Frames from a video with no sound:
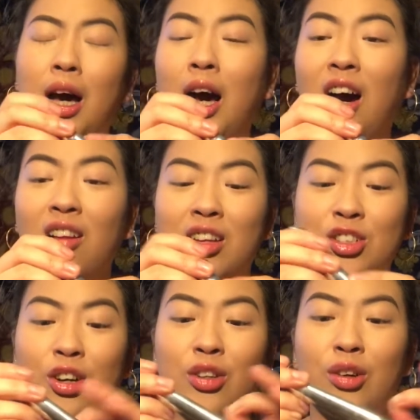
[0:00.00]
I'll let
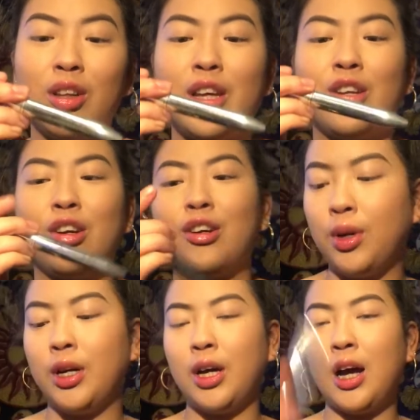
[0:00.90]
y'all know later.
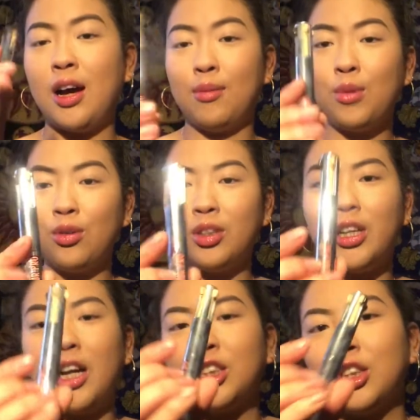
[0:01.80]
But I'm only
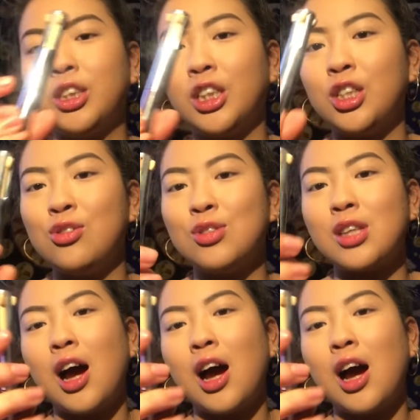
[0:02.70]
actually gonna use the